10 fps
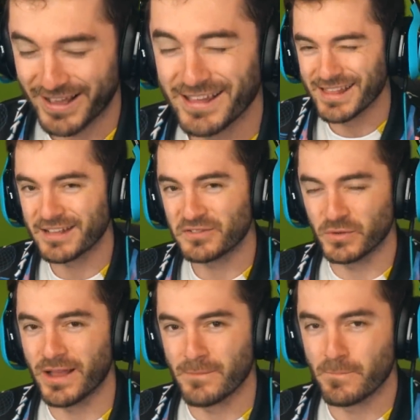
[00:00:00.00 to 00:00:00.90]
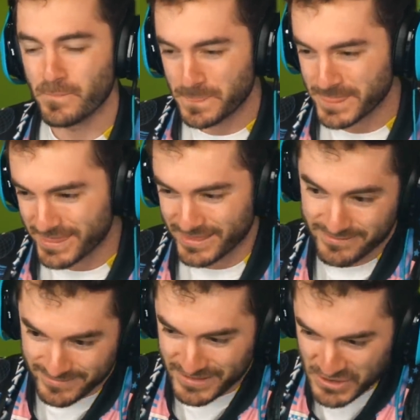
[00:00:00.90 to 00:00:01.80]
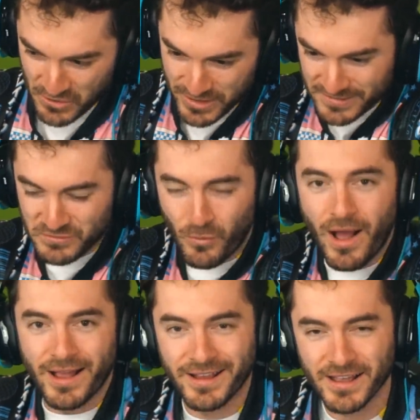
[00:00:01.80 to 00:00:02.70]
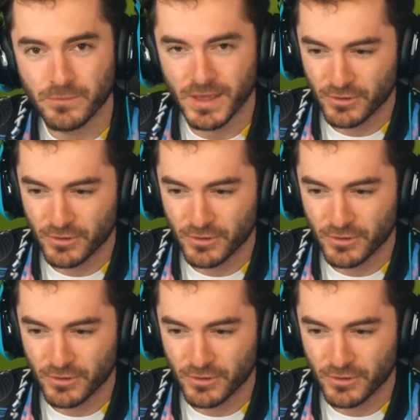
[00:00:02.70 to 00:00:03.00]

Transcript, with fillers: And that's what I'm, you know, that's why I'm